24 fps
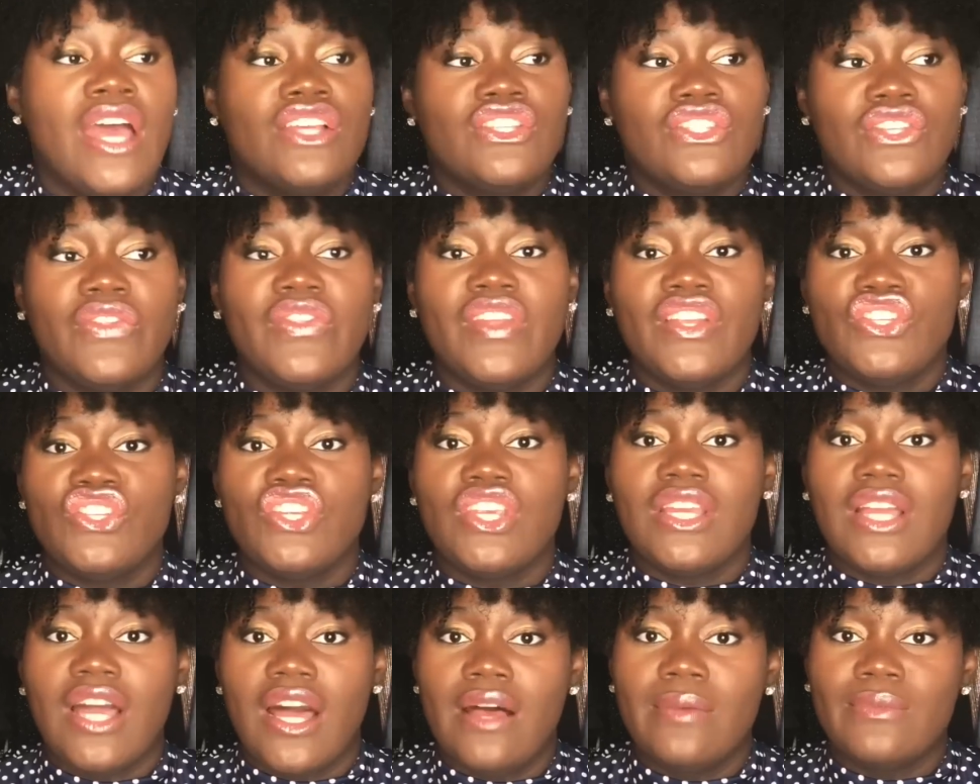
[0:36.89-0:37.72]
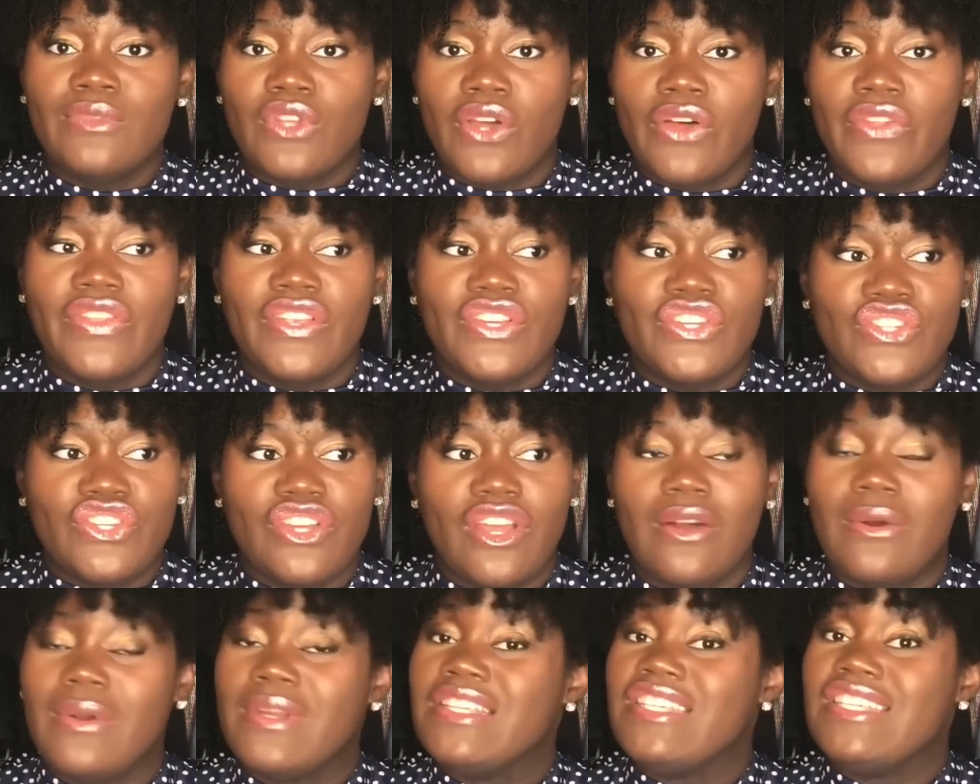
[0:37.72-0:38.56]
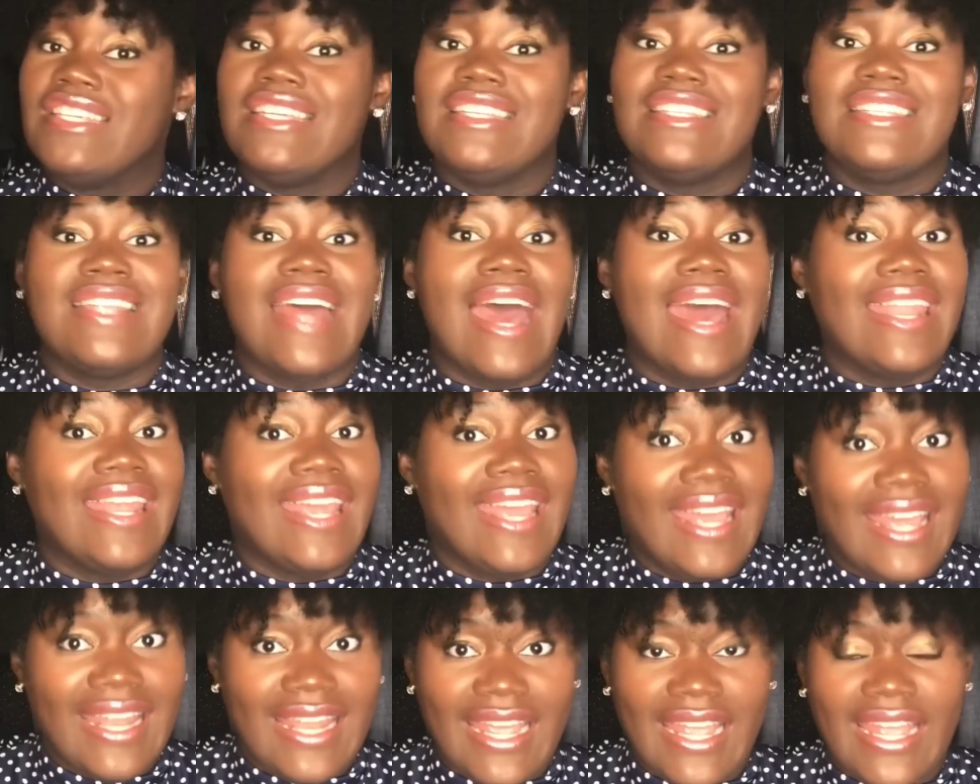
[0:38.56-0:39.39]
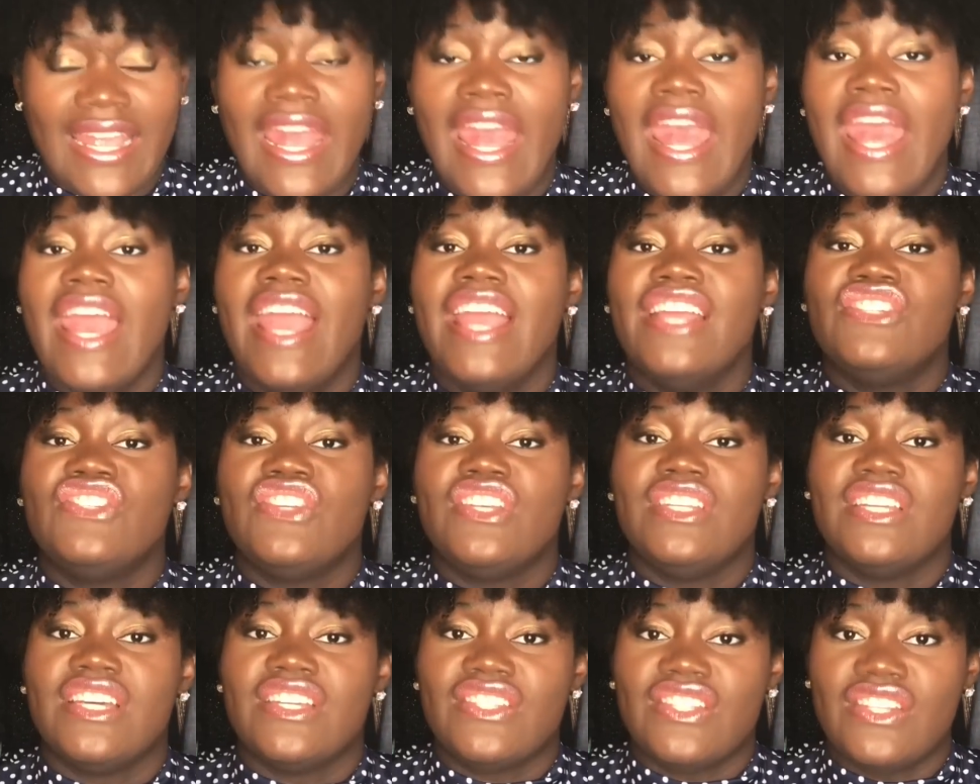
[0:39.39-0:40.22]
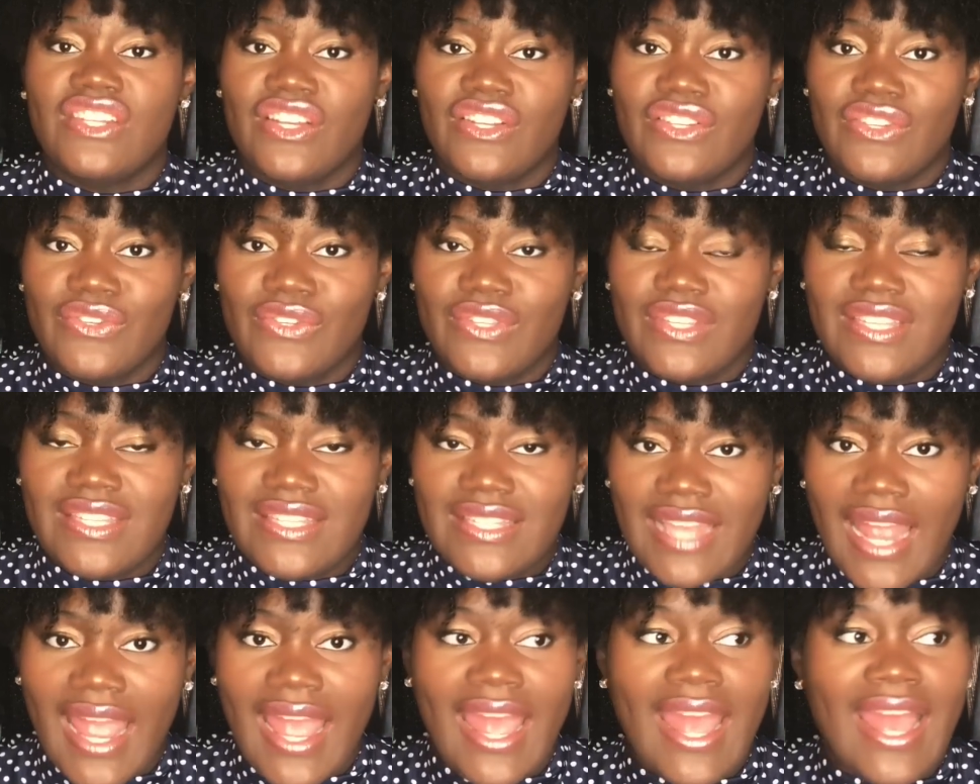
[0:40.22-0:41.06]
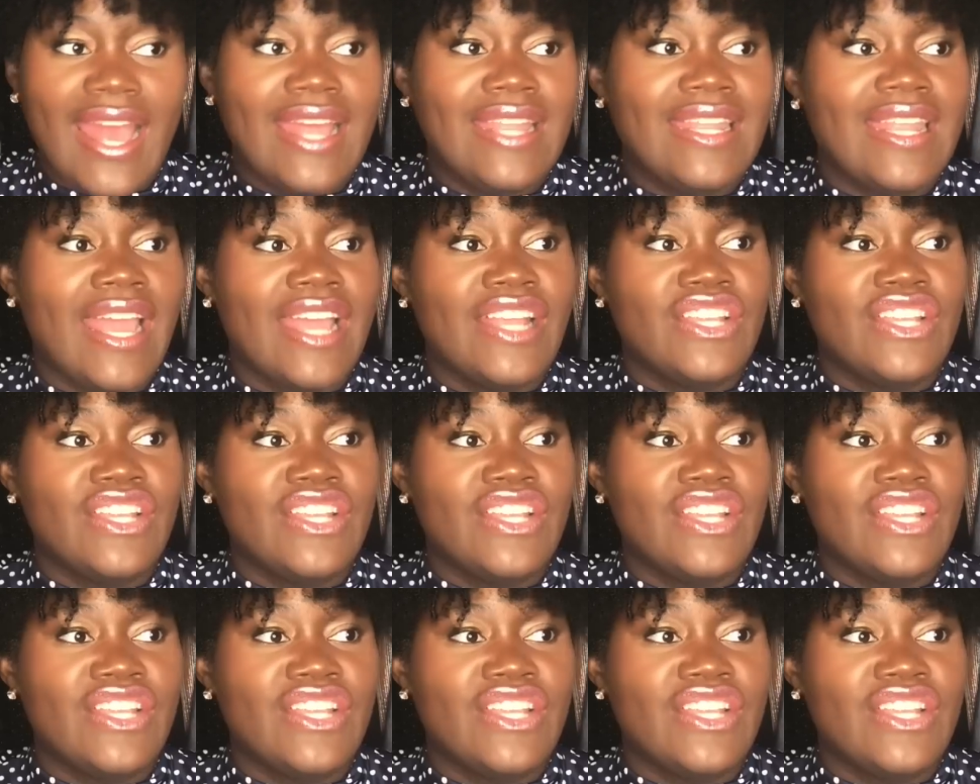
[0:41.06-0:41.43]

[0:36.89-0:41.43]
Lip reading: So then she comes on the show and she's not hitting and she doesn't understand.